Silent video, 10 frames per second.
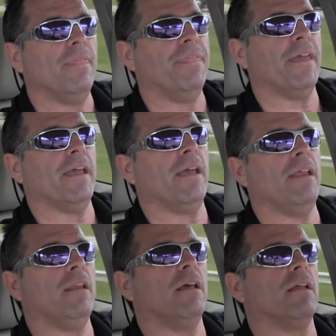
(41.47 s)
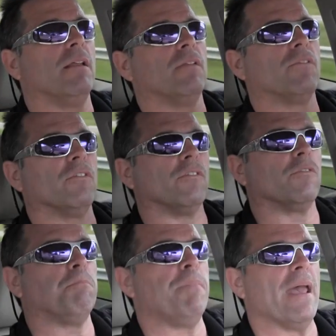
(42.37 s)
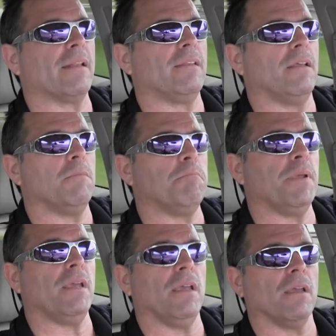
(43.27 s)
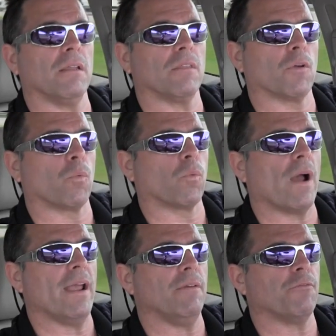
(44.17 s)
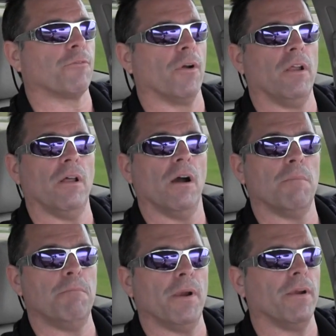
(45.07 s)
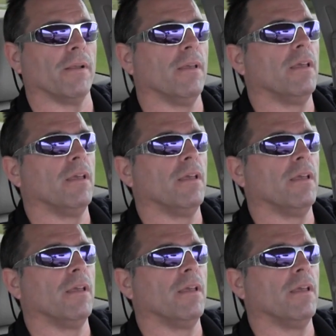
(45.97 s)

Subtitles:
then suspect it being the right front hub bearing.